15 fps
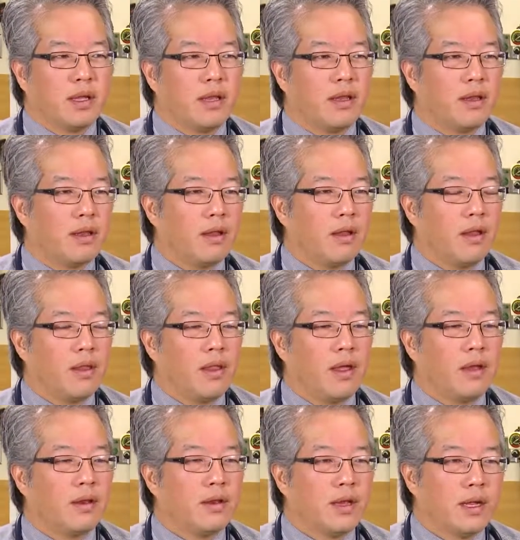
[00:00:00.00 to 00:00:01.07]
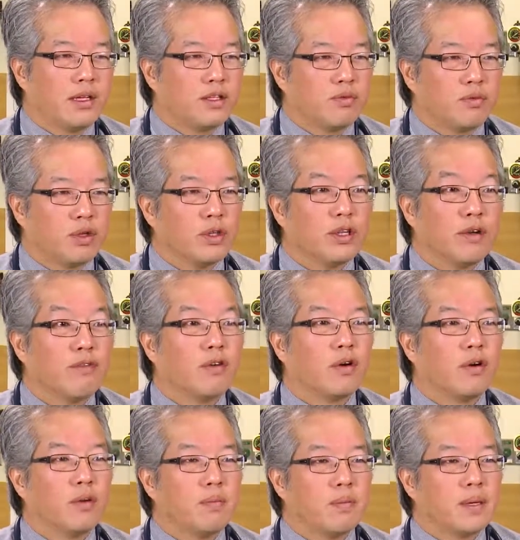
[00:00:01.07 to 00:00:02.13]
and and that's real
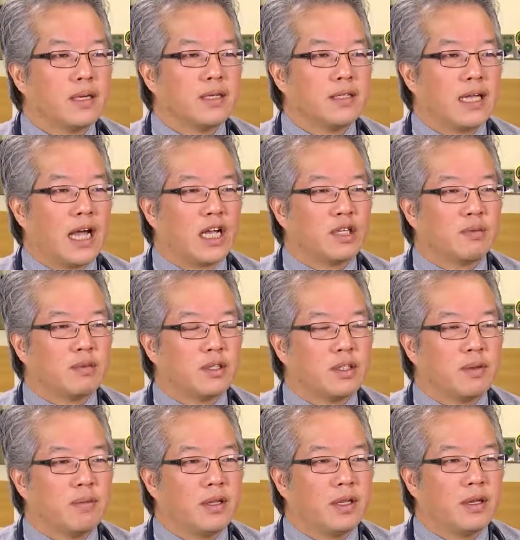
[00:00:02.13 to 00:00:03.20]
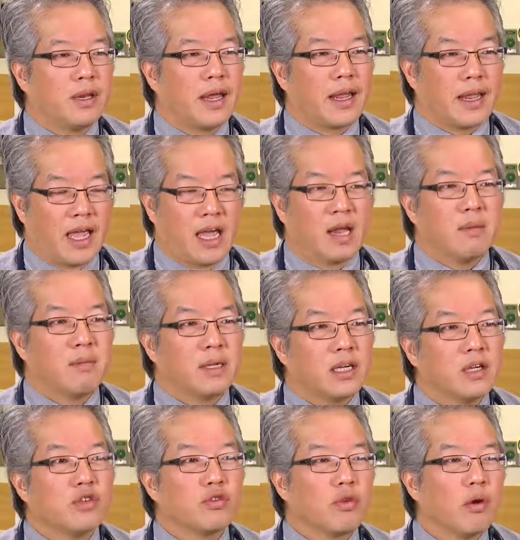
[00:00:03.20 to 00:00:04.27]
difficult because asthma is something that can be
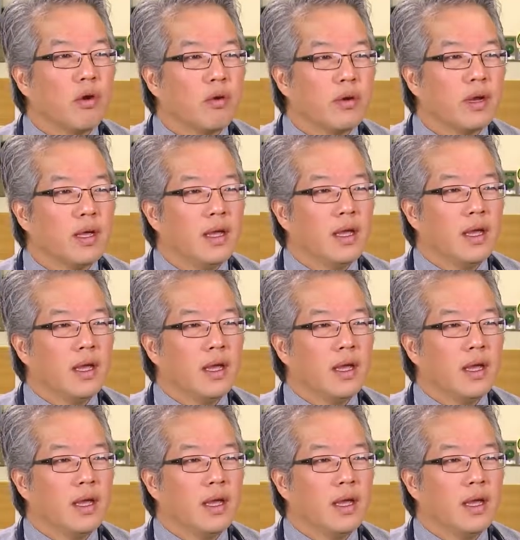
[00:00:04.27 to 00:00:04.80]
controlled,